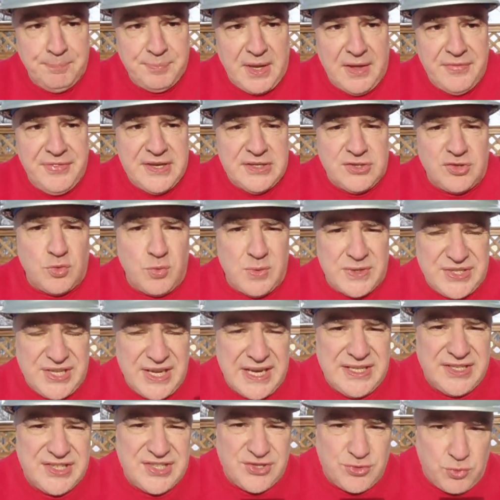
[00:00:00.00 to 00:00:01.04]
this was
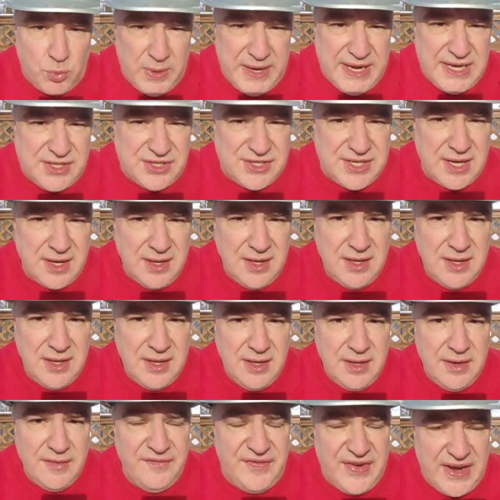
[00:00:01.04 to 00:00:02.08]
a sweet
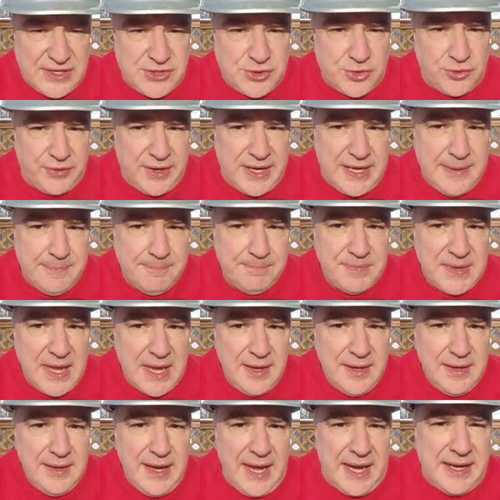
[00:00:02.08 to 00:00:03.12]
victory
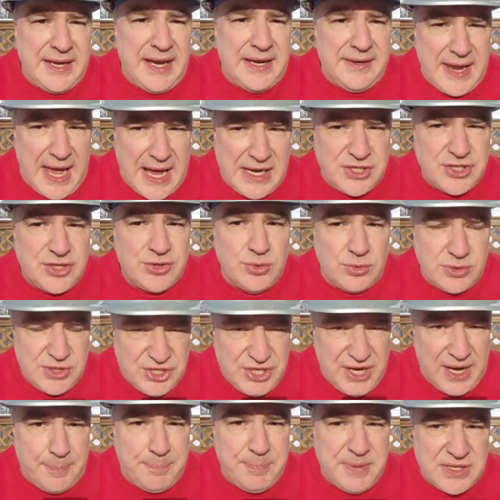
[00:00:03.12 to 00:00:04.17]
and a national
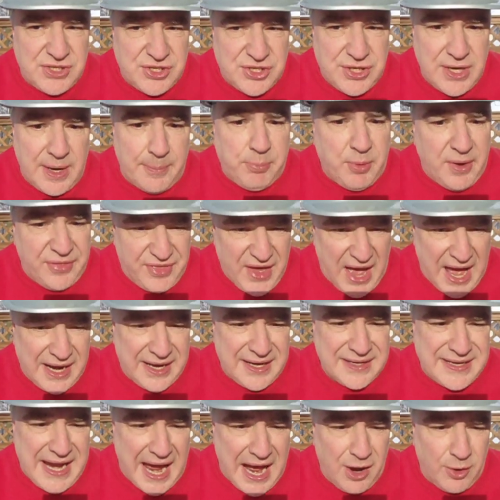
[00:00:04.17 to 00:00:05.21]
championship without
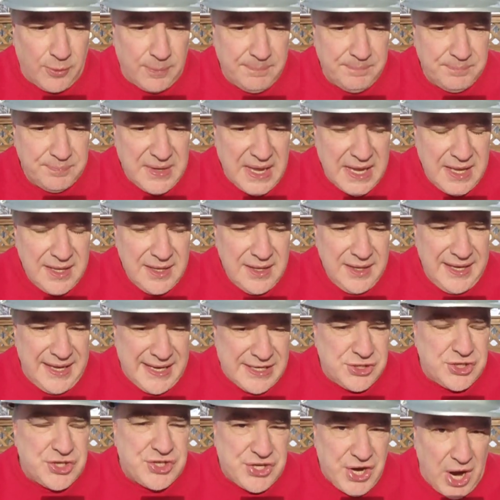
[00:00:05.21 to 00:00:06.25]
a doubt.
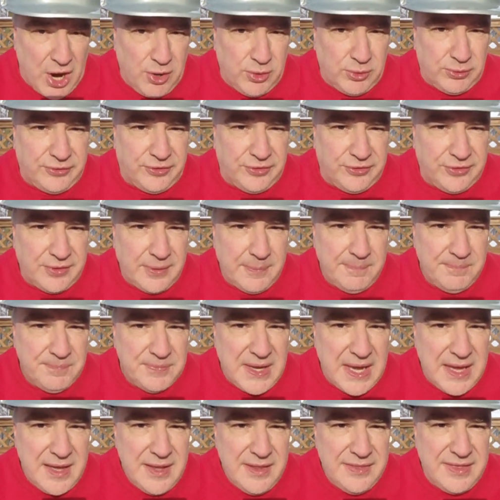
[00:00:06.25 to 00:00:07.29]
It shows
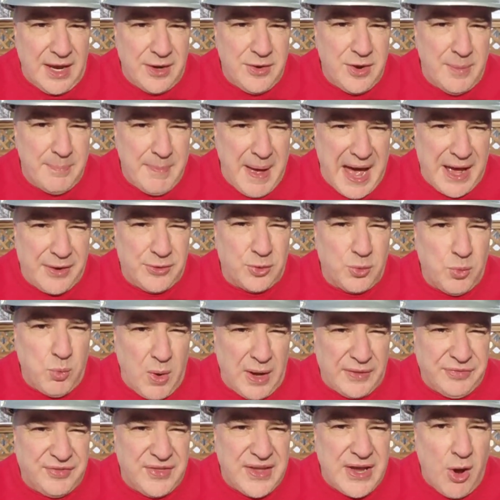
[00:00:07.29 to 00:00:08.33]
that no matter
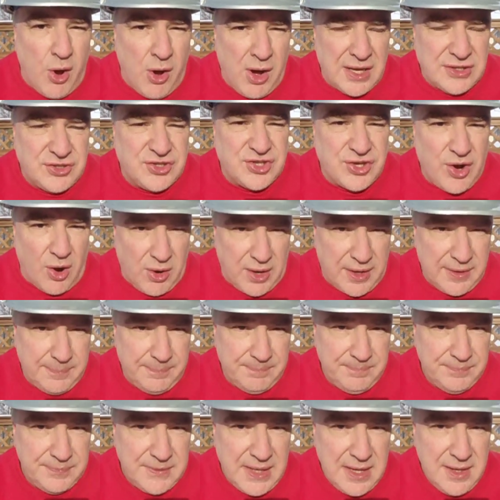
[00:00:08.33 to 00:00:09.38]
what the odds are,
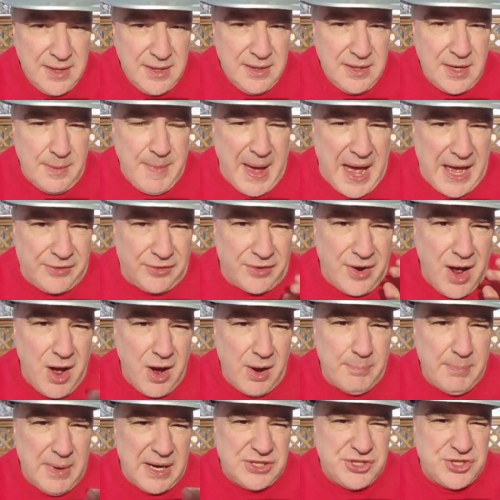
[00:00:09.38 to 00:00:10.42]
no matter
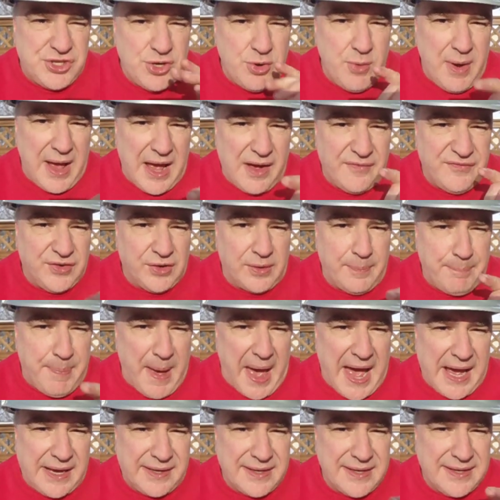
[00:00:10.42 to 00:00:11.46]
how much you have your
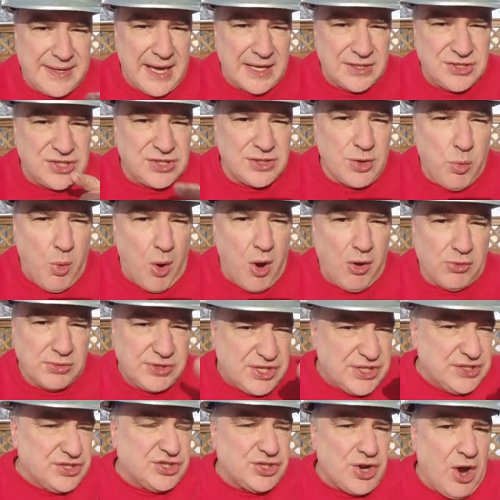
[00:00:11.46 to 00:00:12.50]
back against the wall,
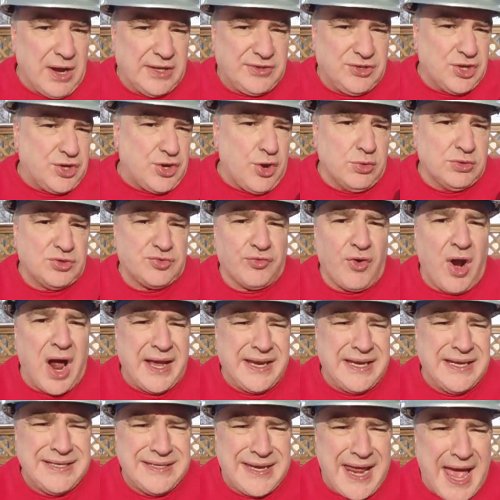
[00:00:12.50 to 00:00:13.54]
just talk to Coach
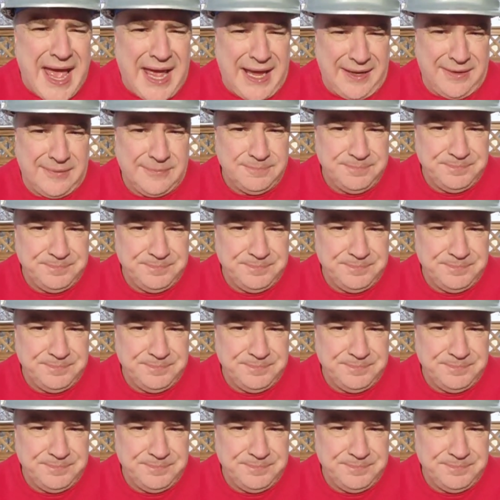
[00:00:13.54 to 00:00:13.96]
Ryan Day